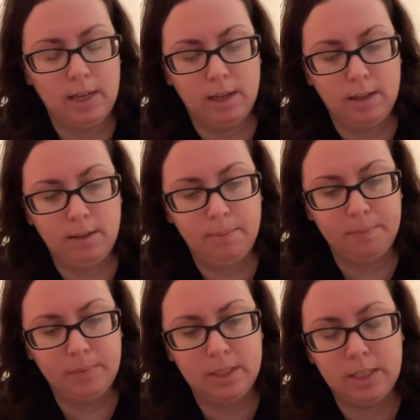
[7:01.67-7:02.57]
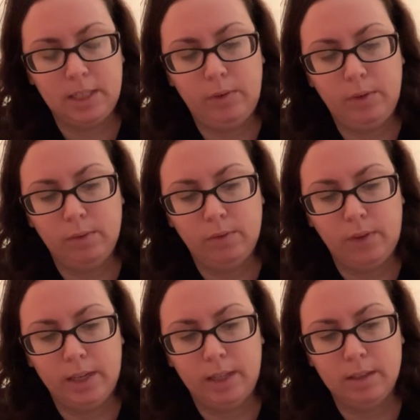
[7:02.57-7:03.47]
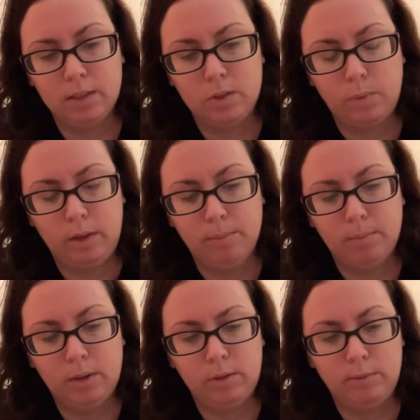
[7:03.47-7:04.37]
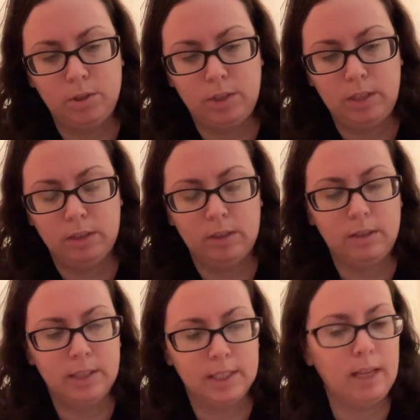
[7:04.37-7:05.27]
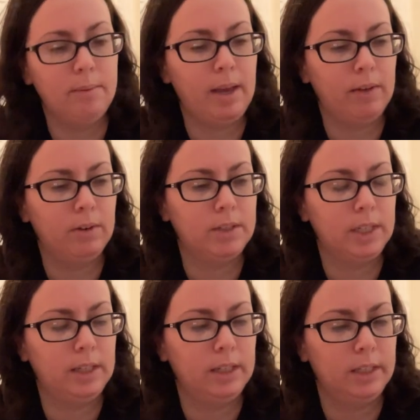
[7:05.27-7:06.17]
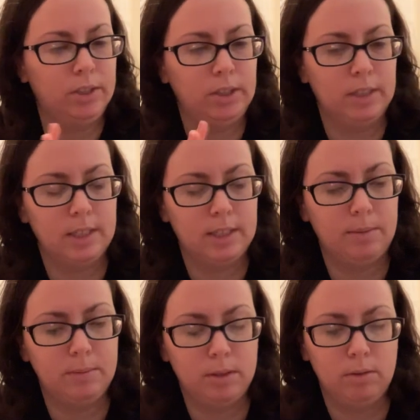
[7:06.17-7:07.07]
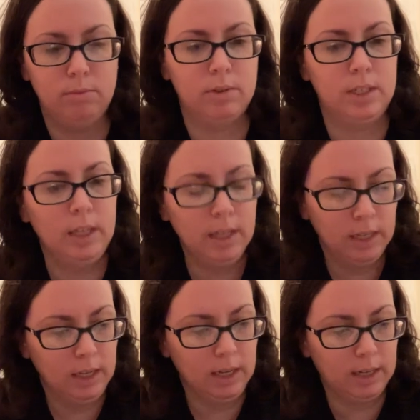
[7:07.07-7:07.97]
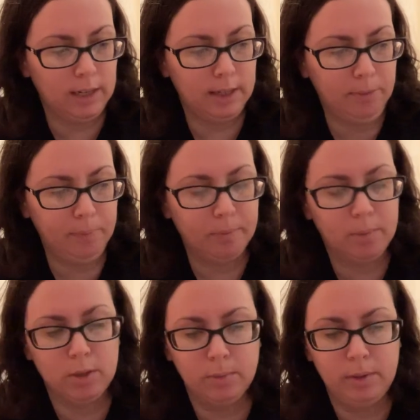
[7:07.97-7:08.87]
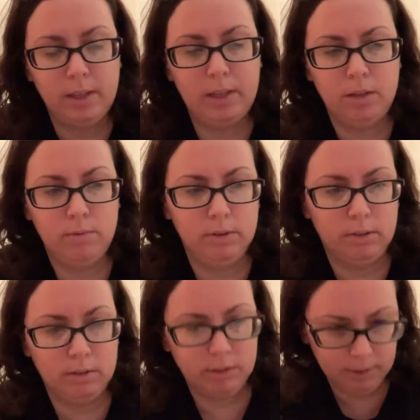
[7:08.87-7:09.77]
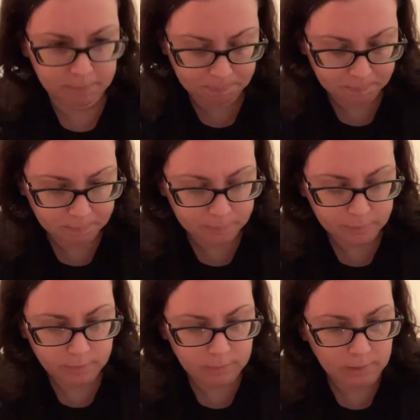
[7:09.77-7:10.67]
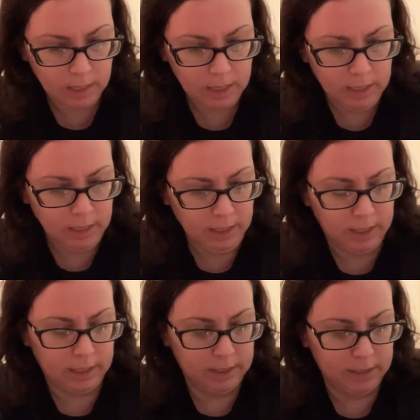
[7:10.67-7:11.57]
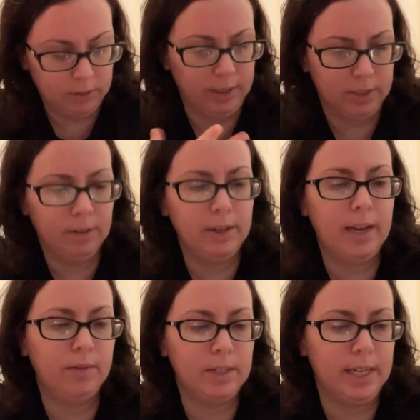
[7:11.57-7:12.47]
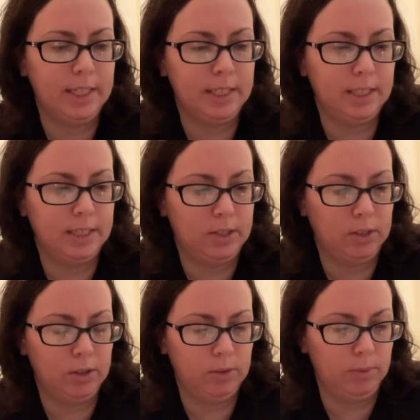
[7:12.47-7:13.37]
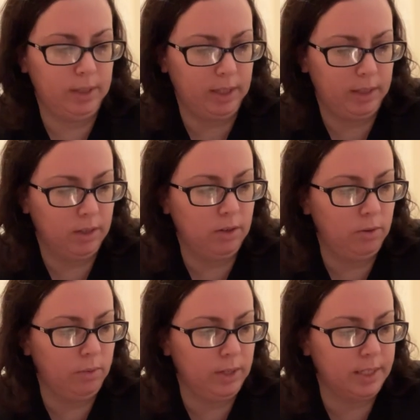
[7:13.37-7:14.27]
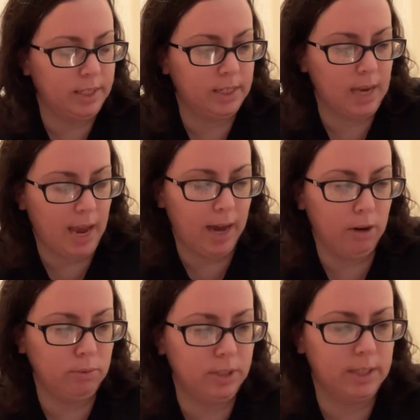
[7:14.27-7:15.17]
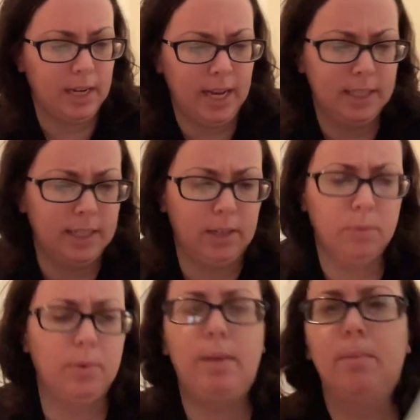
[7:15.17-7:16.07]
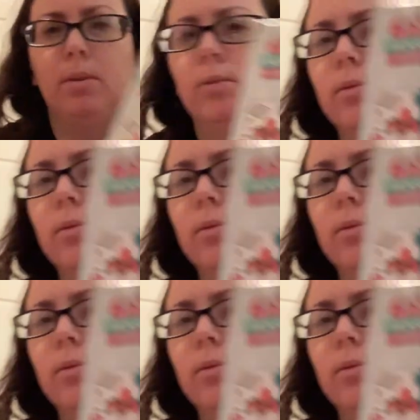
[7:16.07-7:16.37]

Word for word: um, to see if you can find the swim O M G dolls. And some have articulation and some don't, um, but they're really cute dolls. Uh, so yeah, so they're advertising this to go with like the newest house that has like a rainbow